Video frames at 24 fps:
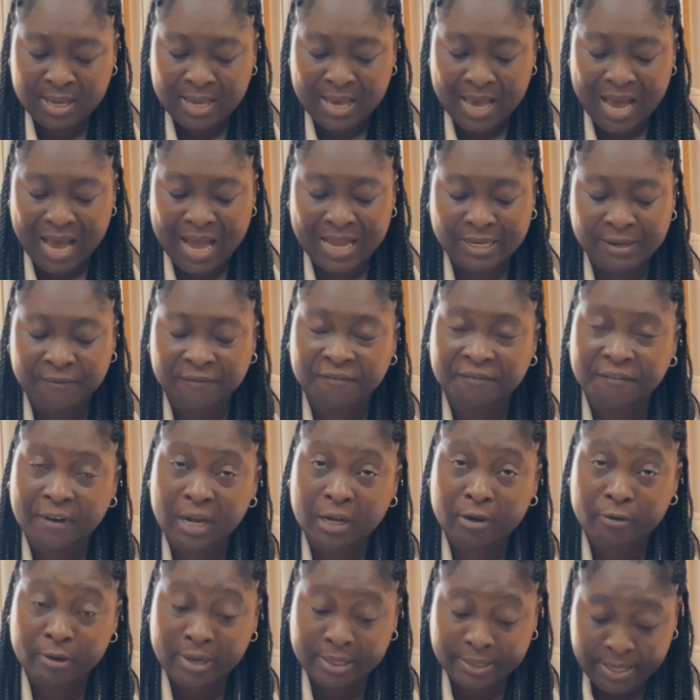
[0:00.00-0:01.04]
and him
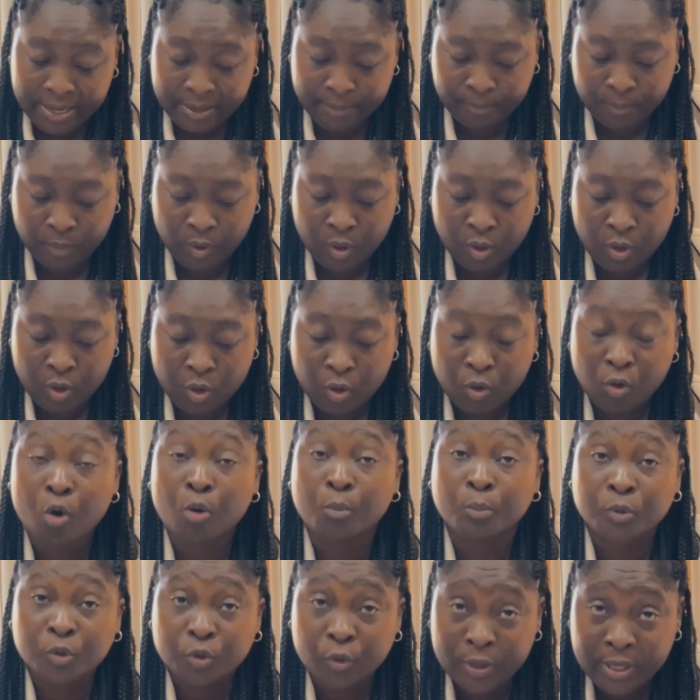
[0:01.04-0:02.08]
follower them
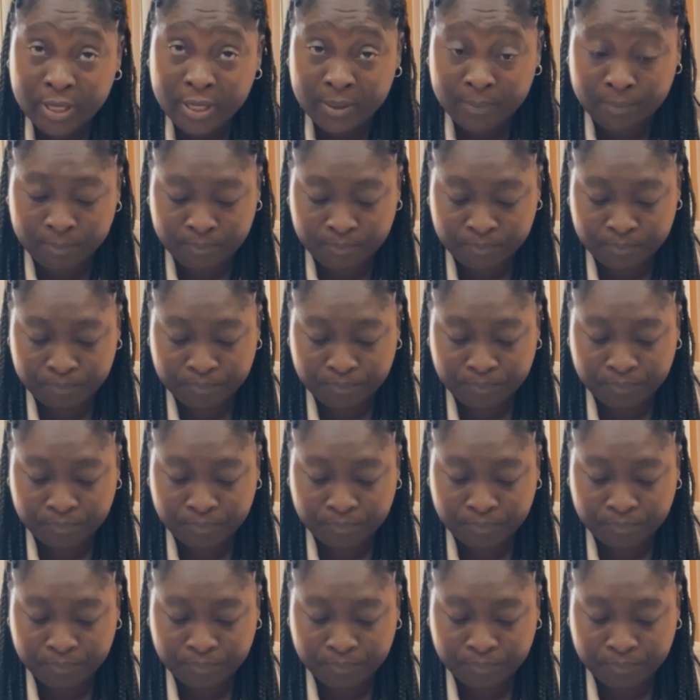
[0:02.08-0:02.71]
come to him.